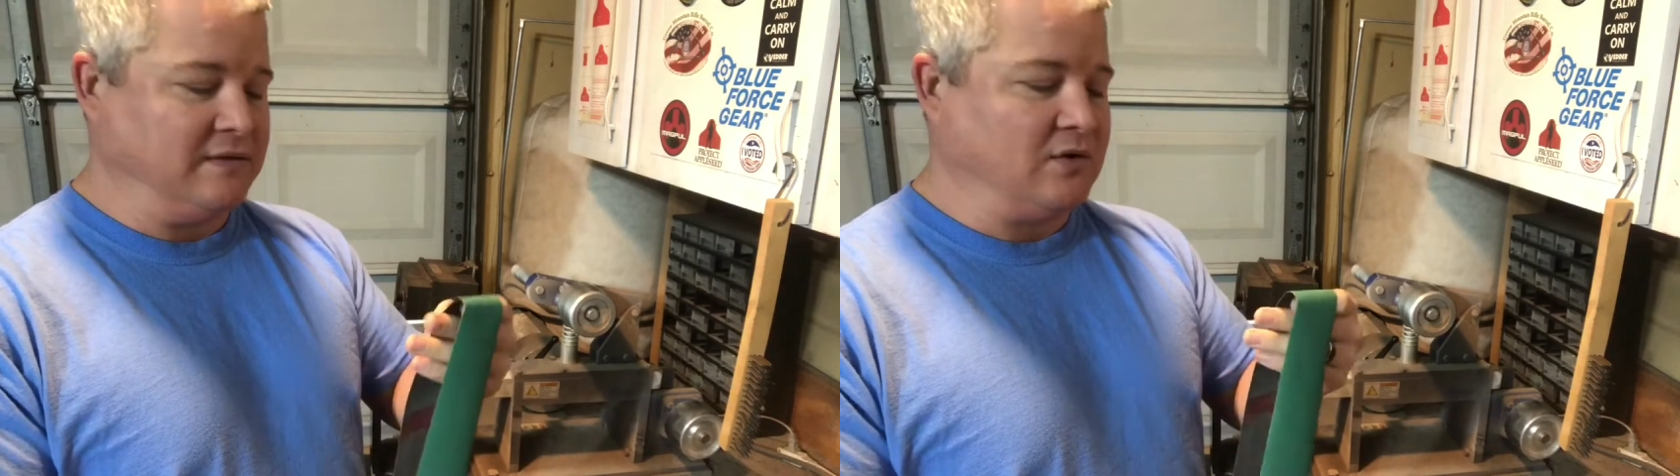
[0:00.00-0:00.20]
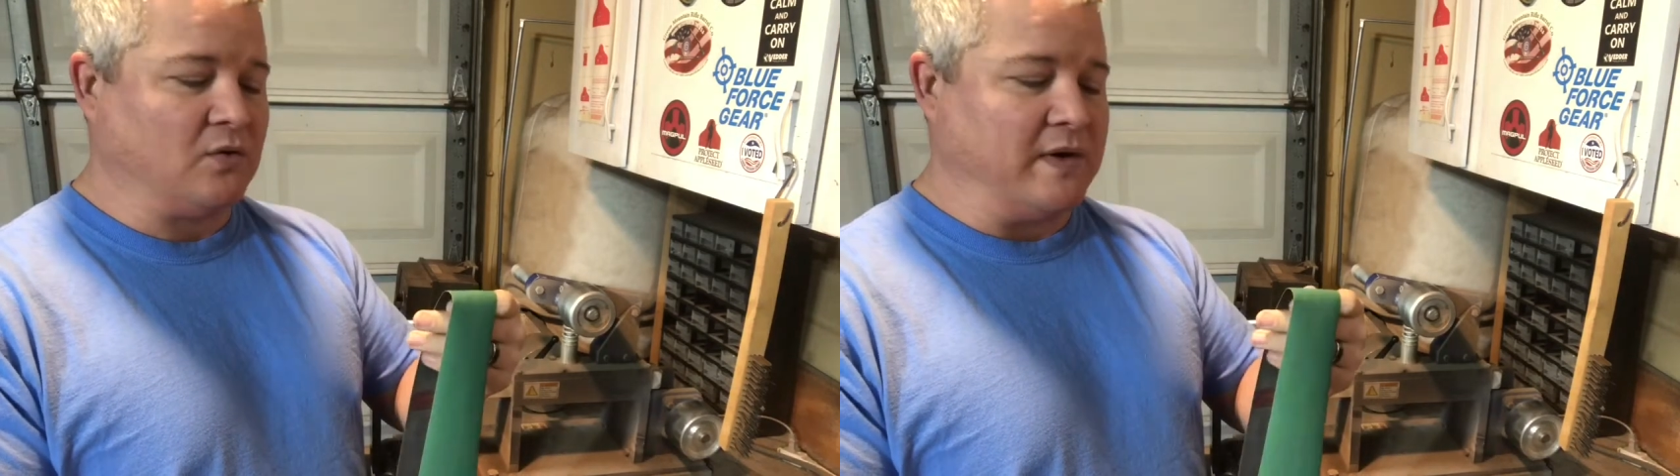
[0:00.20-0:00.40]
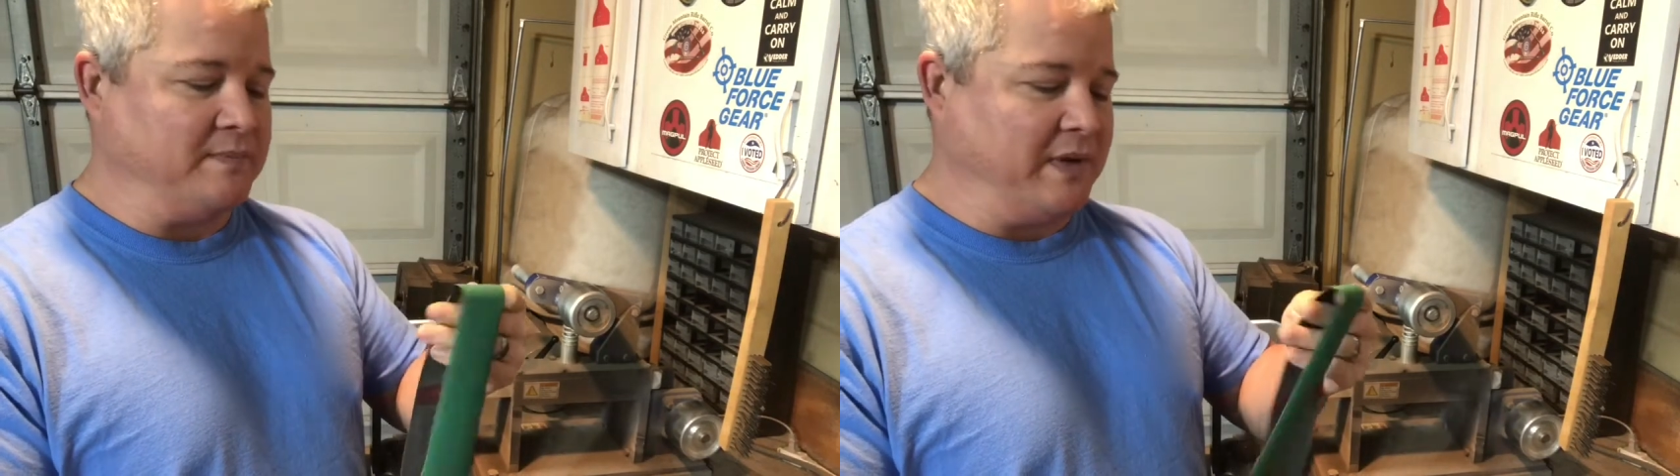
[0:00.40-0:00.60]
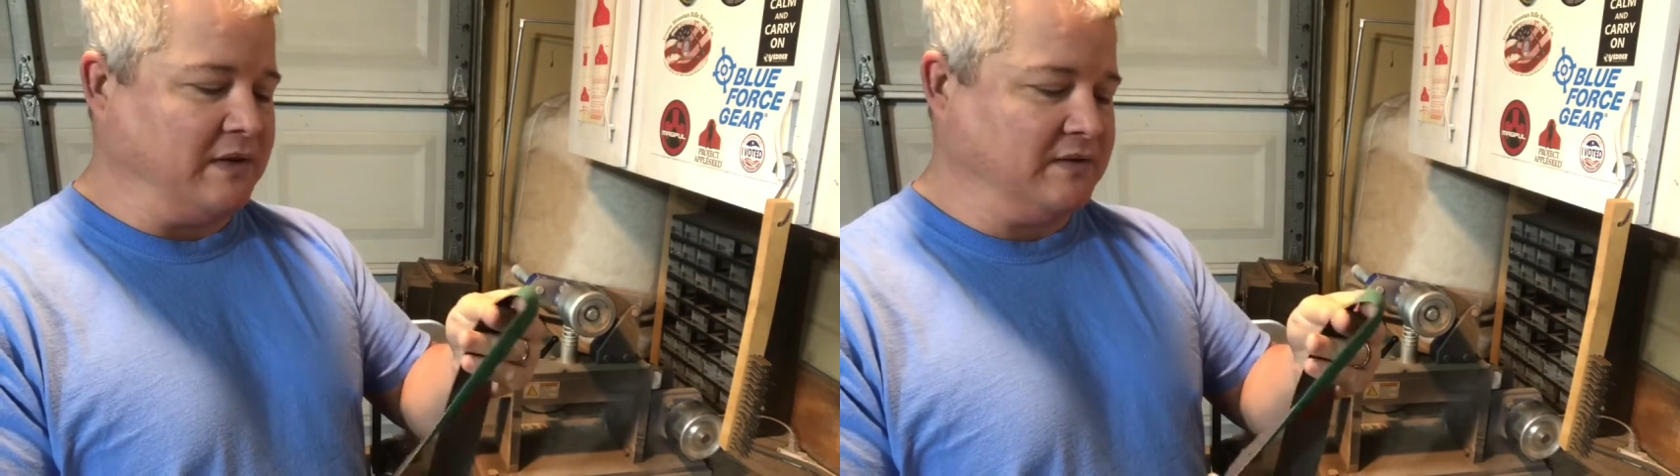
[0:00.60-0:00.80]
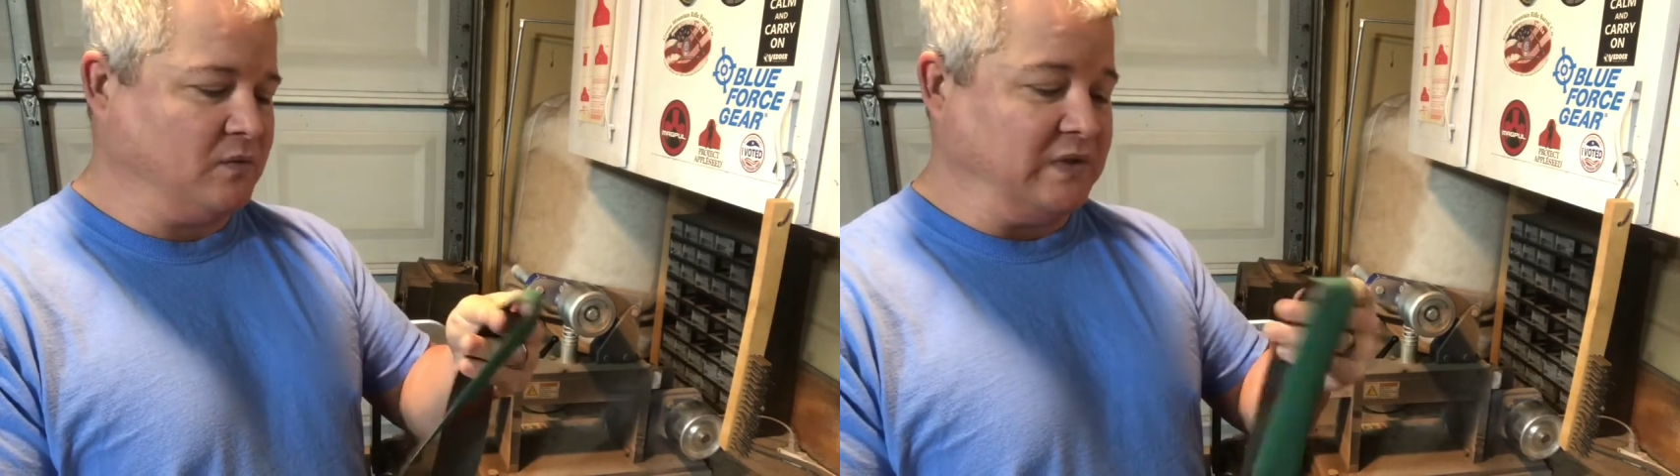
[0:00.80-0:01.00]
grit
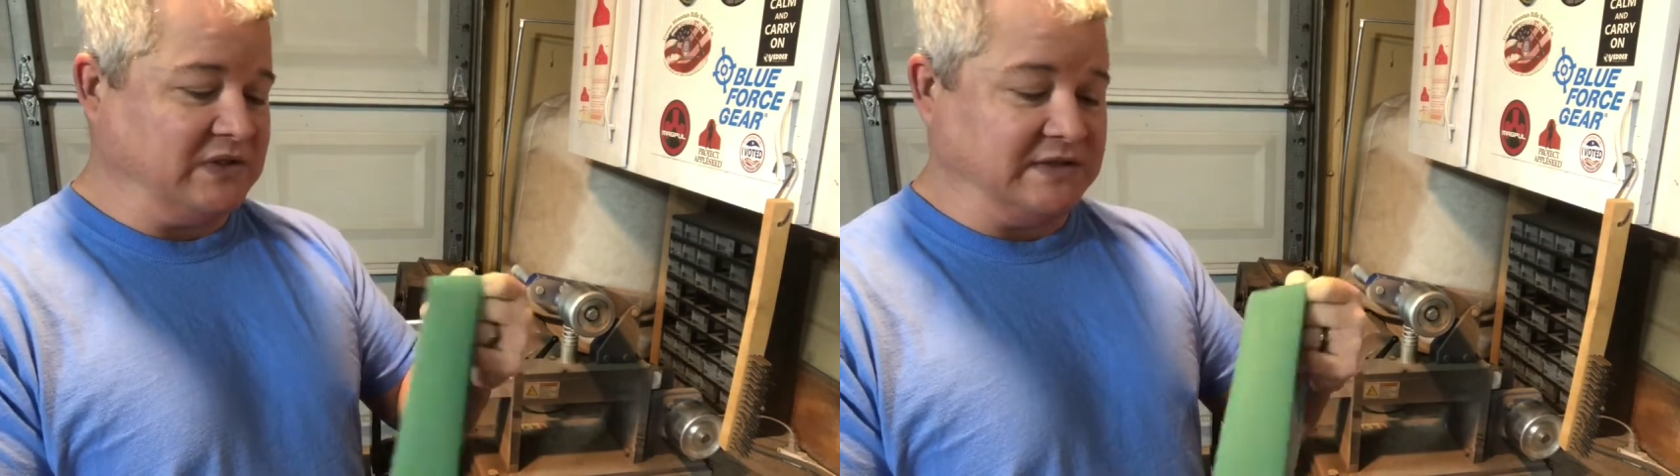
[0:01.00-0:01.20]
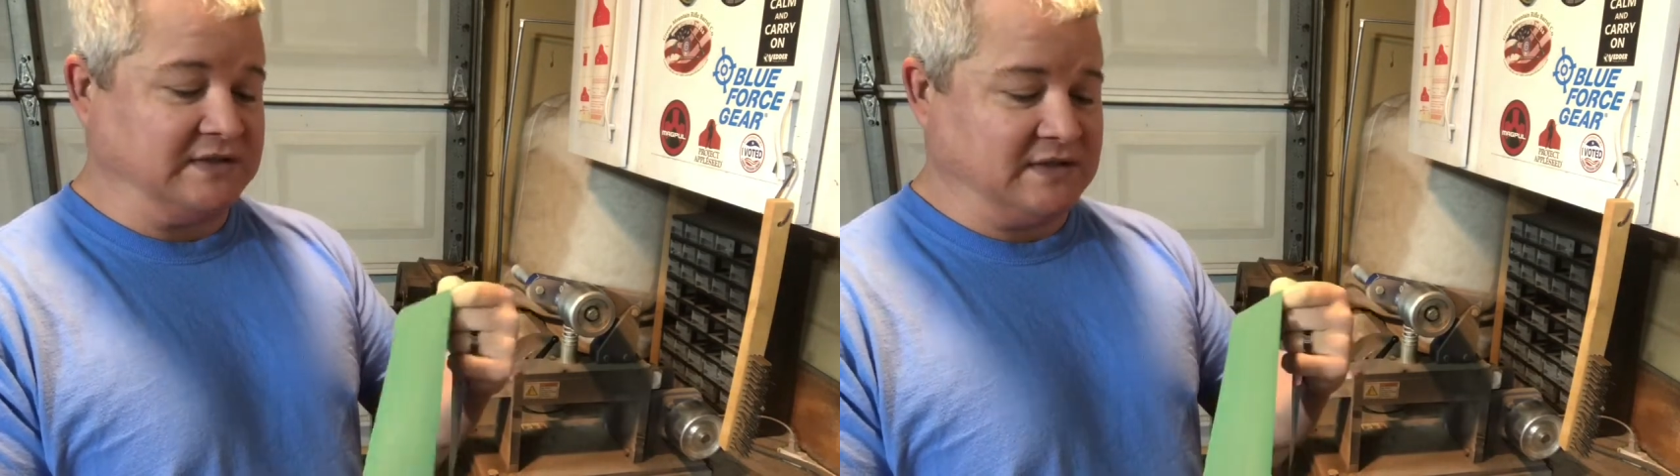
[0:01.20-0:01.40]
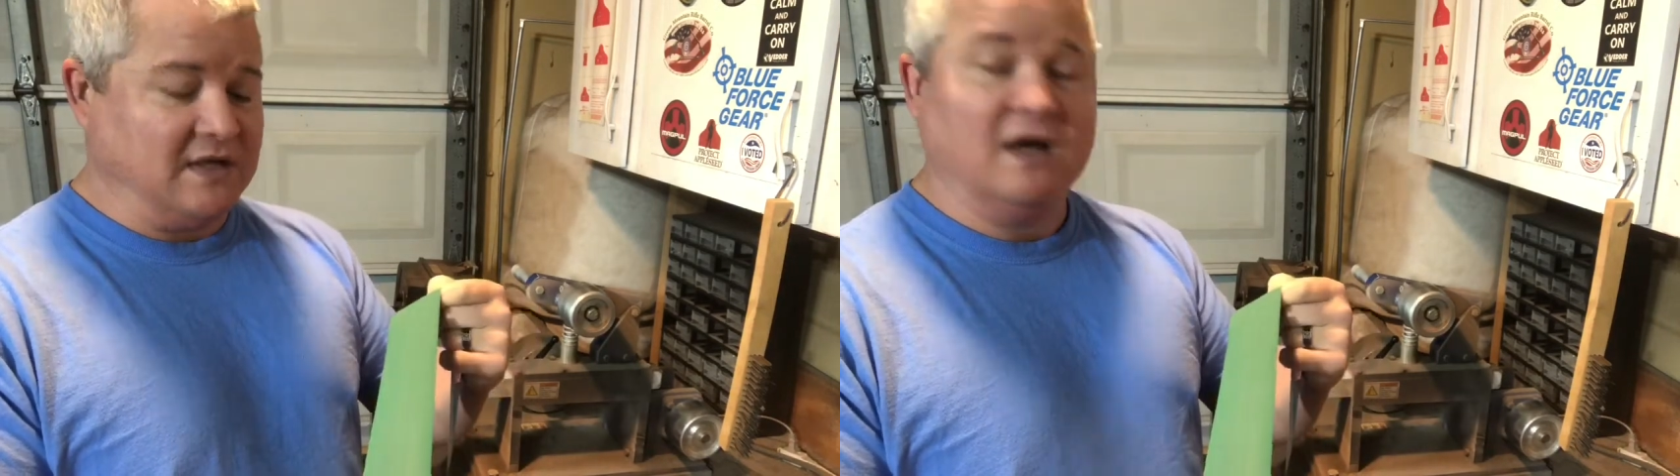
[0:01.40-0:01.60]
belt, which is